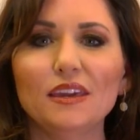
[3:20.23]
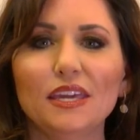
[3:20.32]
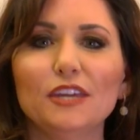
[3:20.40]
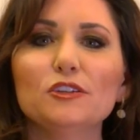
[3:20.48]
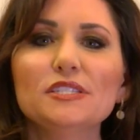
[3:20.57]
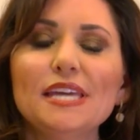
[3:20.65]

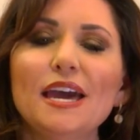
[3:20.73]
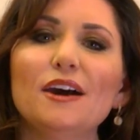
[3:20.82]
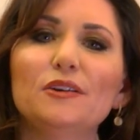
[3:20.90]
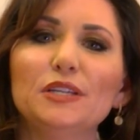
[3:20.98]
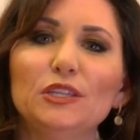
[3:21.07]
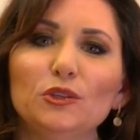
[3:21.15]
Here's
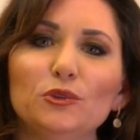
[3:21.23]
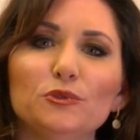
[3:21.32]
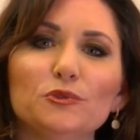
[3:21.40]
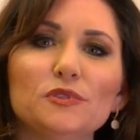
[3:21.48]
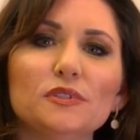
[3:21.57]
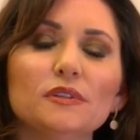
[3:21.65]
how to
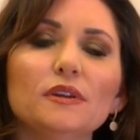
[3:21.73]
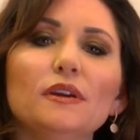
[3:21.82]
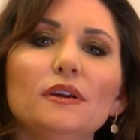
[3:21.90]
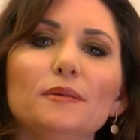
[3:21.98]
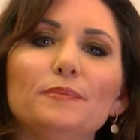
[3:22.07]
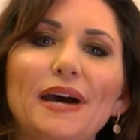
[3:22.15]
use
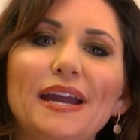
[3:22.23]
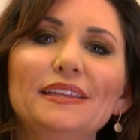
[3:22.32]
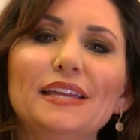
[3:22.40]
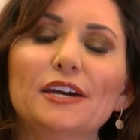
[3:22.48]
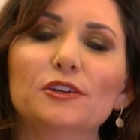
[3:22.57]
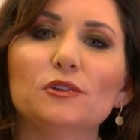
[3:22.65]

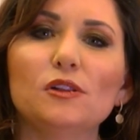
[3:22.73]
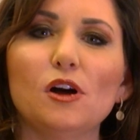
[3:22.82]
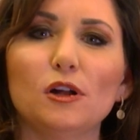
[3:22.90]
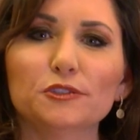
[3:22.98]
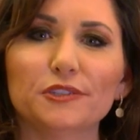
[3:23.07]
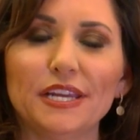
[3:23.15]
bilateral
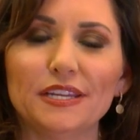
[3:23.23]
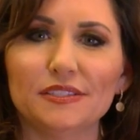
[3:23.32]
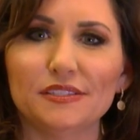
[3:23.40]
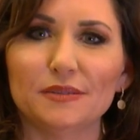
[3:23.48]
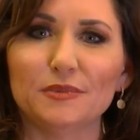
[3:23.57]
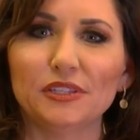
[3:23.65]
alternating
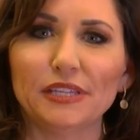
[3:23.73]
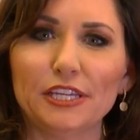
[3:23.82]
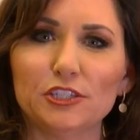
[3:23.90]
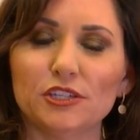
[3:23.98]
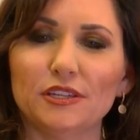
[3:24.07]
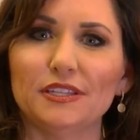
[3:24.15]

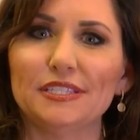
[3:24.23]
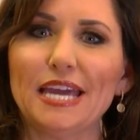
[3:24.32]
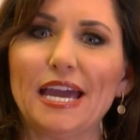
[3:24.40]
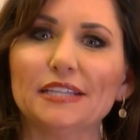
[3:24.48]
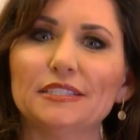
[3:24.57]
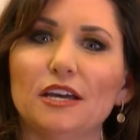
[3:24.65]
stimulation in the
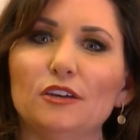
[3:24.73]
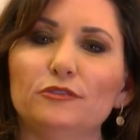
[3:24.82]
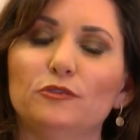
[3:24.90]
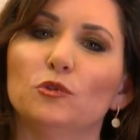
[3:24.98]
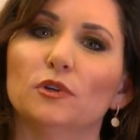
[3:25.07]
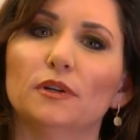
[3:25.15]
tactile
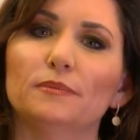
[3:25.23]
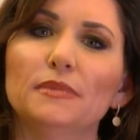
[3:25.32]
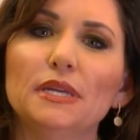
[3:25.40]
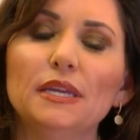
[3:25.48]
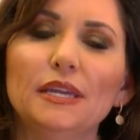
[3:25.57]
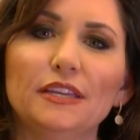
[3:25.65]
form
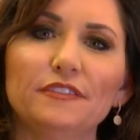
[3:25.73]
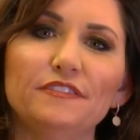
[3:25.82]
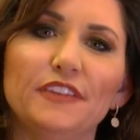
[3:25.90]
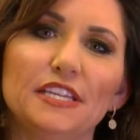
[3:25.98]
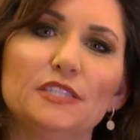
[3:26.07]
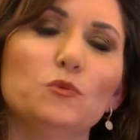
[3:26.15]
in
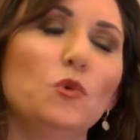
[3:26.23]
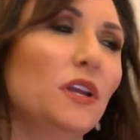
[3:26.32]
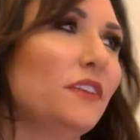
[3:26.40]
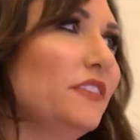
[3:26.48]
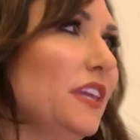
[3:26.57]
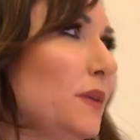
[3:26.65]
phase
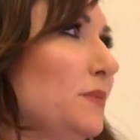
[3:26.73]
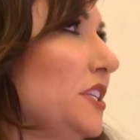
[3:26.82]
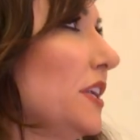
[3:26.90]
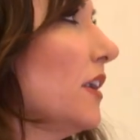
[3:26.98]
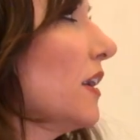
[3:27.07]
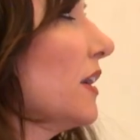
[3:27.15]
1 of
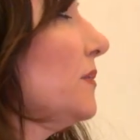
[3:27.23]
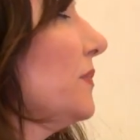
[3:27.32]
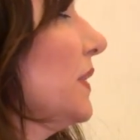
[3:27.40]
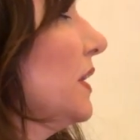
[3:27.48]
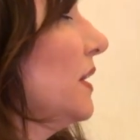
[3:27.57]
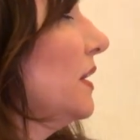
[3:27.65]
EMDR.
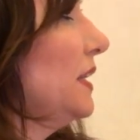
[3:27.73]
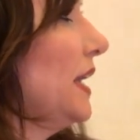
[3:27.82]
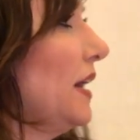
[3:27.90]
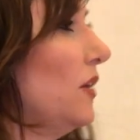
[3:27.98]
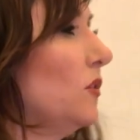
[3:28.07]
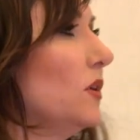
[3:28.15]

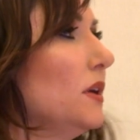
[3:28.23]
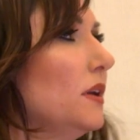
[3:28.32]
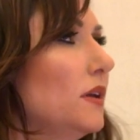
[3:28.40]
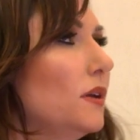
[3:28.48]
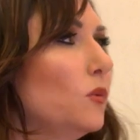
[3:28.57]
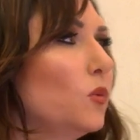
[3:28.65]
Now,
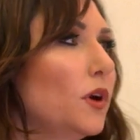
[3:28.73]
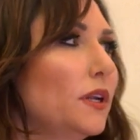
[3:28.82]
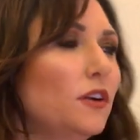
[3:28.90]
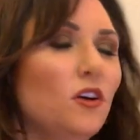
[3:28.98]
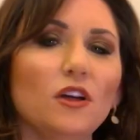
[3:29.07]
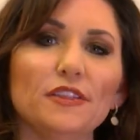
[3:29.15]
we're
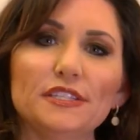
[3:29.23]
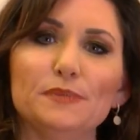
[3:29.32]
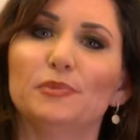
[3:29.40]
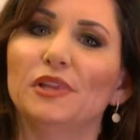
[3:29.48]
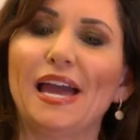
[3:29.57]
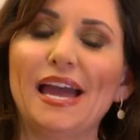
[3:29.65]
going to call this
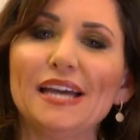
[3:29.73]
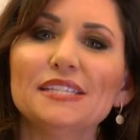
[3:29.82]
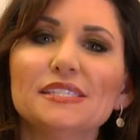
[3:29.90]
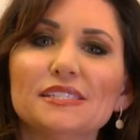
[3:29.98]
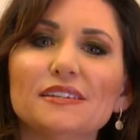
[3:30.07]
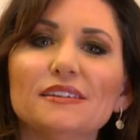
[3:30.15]

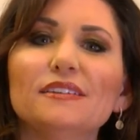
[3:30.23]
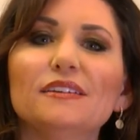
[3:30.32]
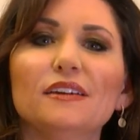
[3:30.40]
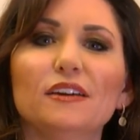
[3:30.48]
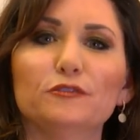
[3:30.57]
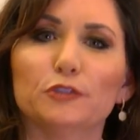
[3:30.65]
blast
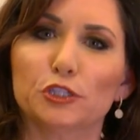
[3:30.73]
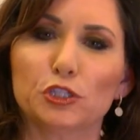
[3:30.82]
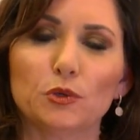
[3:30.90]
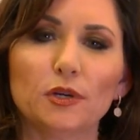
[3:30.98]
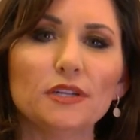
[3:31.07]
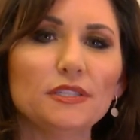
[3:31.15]
for
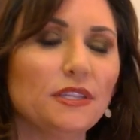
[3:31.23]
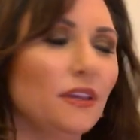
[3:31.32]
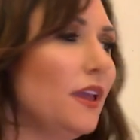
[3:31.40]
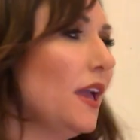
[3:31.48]
short,